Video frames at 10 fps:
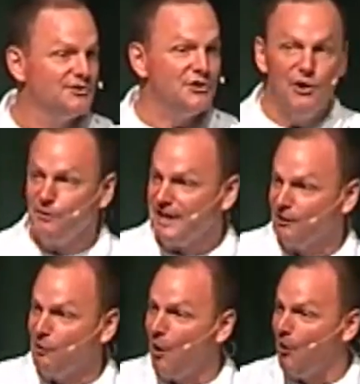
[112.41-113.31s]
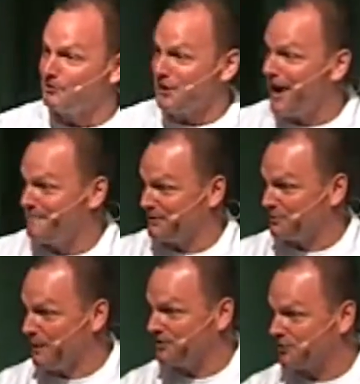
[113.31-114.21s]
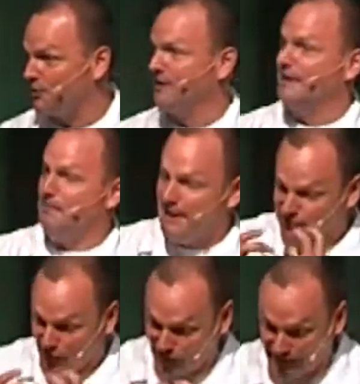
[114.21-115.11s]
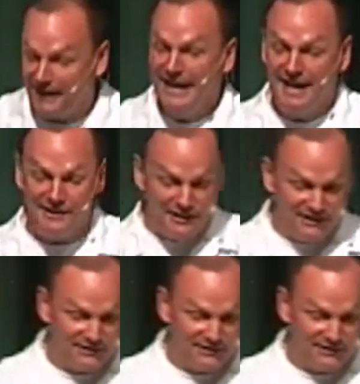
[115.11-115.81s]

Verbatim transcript: So you don't get a long time between. So you're eating a big donut and you